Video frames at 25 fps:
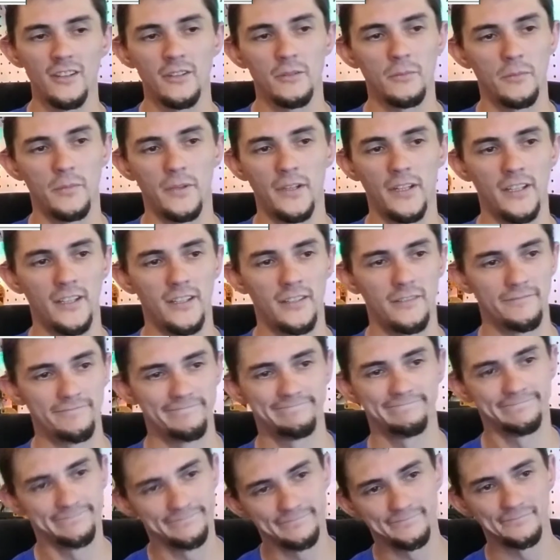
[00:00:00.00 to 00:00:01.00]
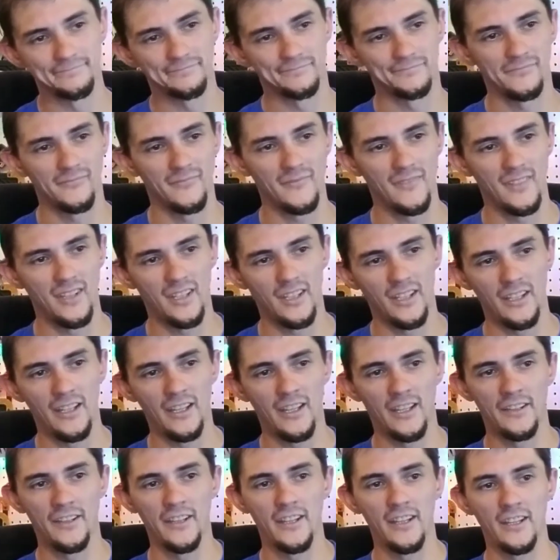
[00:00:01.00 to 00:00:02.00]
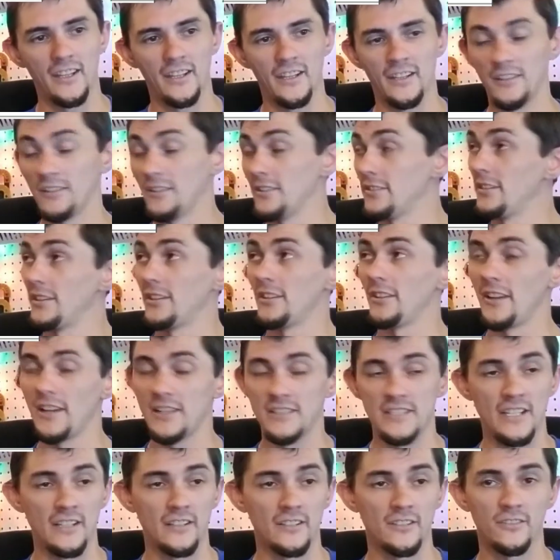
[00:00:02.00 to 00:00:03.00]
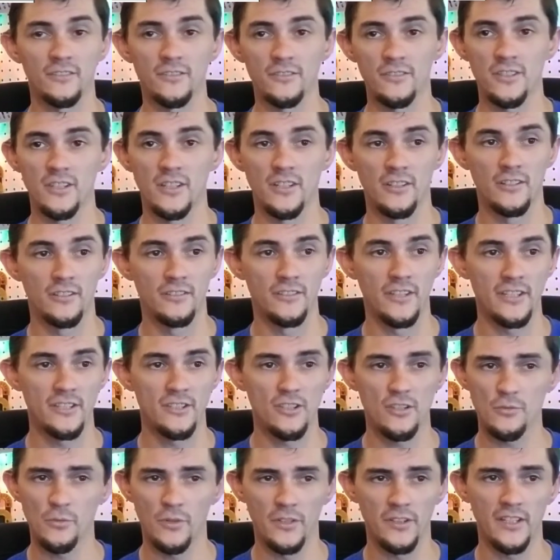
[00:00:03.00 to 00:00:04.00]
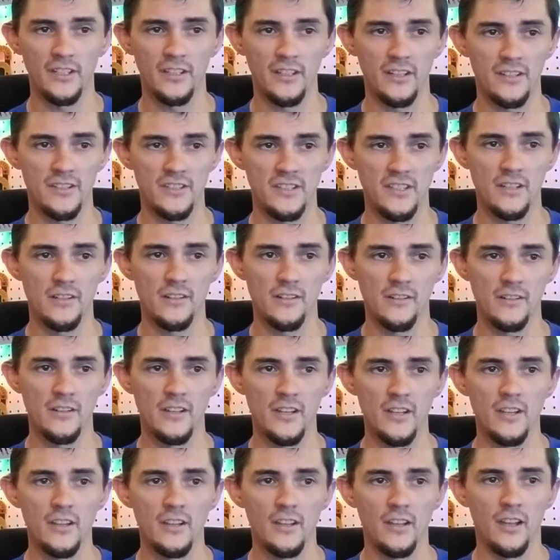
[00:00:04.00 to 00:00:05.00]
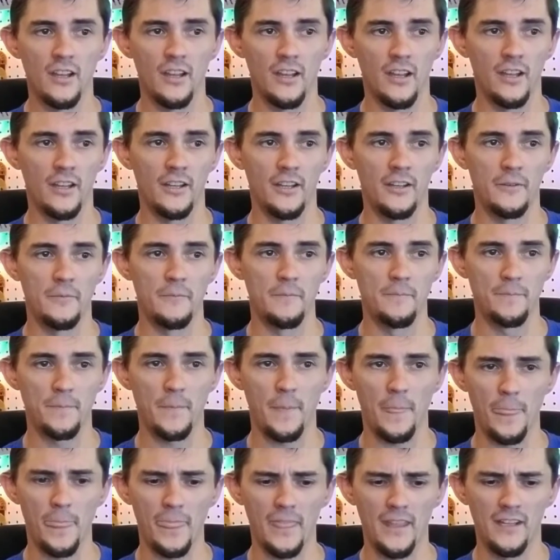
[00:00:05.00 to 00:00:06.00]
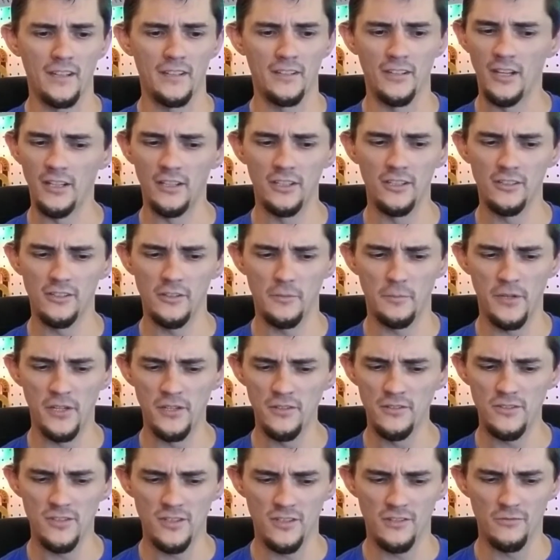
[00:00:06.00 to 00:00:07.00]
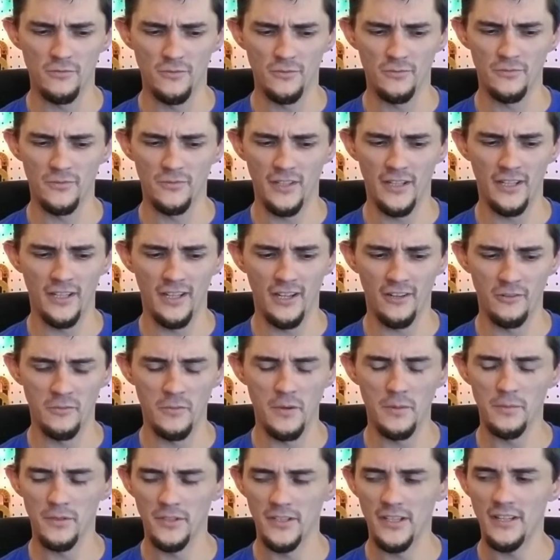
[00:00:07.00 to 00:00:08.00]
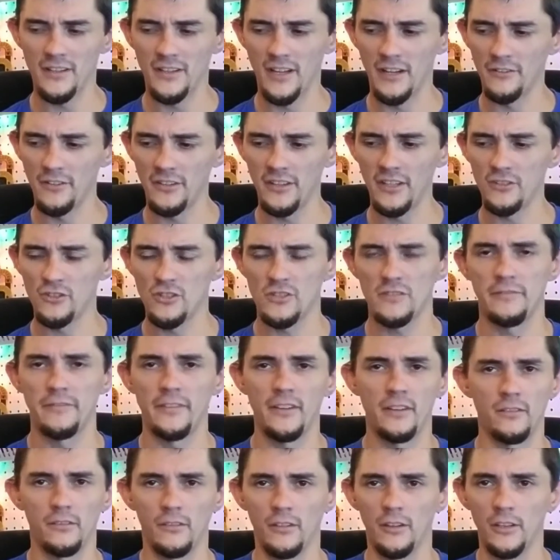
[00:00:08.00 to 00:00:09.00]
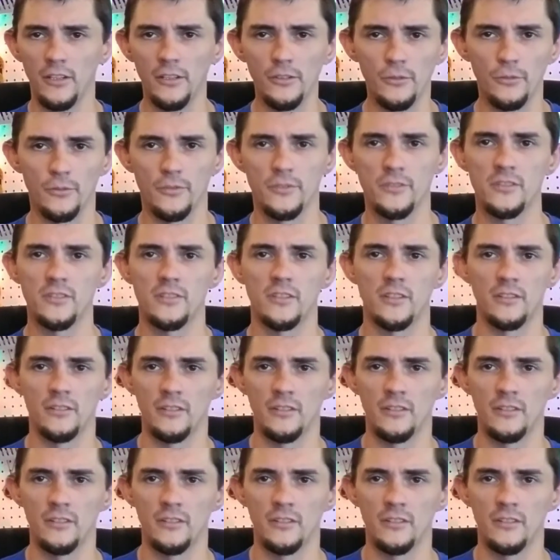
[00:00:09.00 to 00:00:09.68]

But yeah, they're nearly identical. So that's just one thing to consider. And the Puget, I remember now, everything just felt loose.